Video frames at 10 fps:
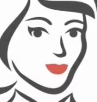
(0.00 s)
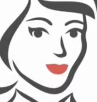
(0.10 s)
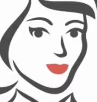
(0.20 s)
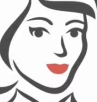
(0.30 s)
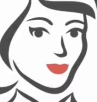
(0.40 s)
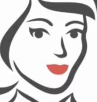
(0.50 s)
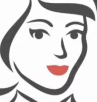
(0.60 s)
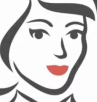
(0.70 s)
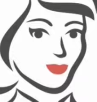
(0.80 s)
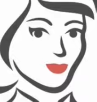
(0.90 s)

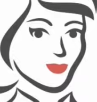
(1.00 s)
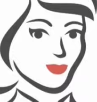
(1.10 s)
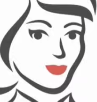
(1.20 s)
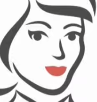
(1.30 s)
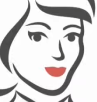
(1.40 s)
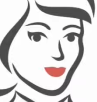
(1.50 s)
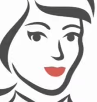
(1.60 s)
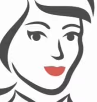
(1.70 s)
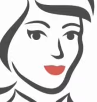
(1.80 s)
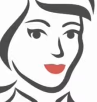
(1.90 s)
feeling
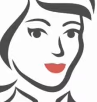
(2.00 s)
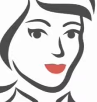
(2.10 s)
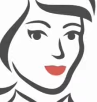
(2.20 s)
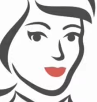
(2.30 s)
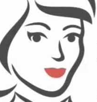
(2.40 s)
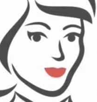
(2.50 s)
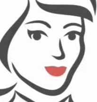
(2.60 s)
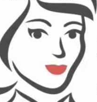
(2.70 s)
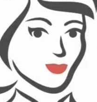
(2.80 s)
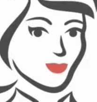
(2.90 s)
stiff and I'm
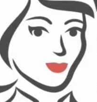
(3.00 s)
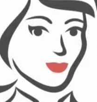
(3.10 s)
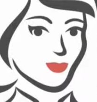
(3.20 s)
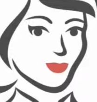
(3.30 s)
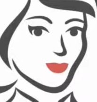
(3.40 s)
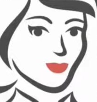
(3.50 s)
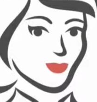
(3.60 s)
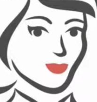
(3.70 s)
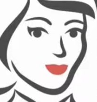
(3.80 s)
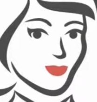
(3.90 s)
sore.
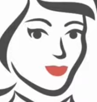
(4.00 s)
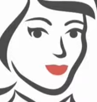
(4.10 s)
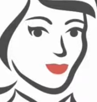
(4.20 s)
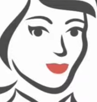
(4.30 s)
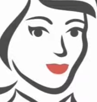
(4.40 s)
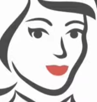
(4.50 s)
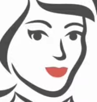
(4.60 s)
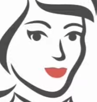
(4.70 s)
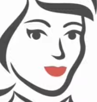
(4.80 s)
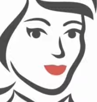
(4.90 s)
And,
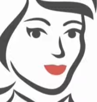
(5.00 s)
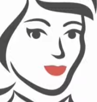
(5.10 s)
the next